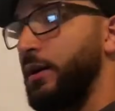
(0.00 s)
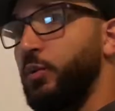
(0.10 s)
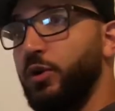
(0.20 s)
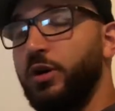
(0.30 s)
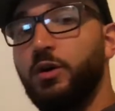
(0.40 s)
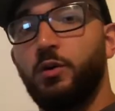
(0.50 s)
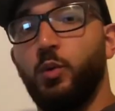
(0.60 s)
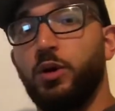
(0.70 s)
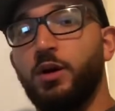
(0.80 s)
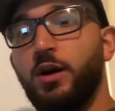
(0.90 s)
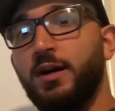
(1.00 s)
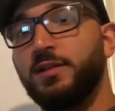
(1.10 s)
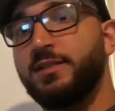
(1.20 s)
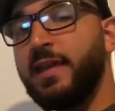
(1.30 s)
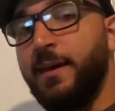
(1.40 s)
will
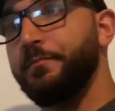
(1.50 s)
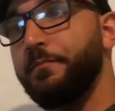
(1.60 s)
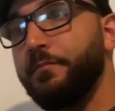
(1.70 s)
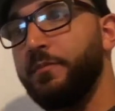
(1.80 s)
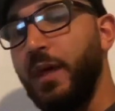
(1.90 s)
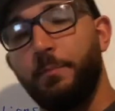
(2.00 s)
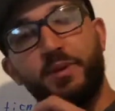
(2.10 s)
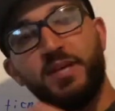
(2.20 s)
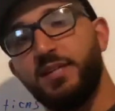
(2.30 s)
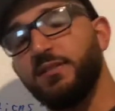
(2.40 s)
cause that piece